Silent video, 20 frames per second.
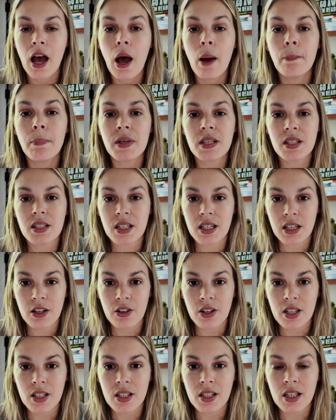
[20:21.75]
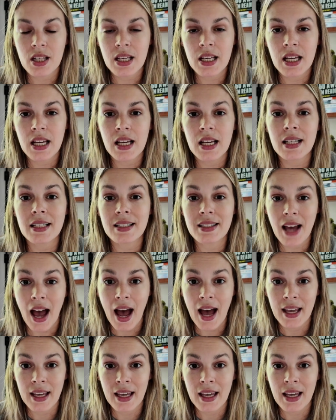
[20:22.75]
mysteriously
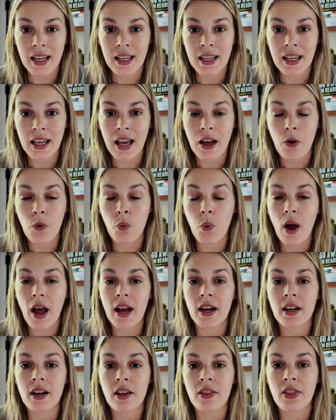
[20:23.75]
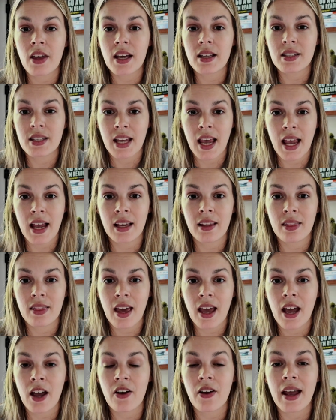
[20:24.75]
dying when they take
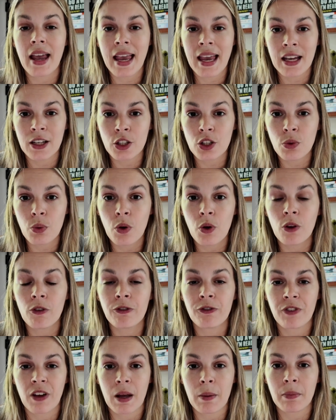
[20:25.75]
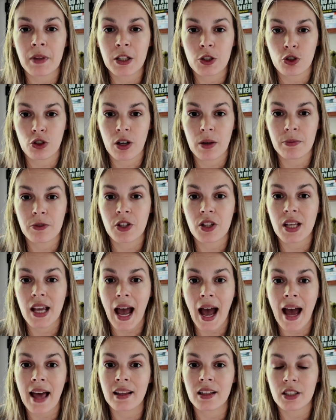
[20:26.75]
their annual family trip to the
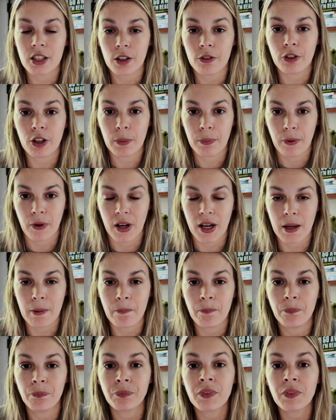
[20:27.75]
island of Capri.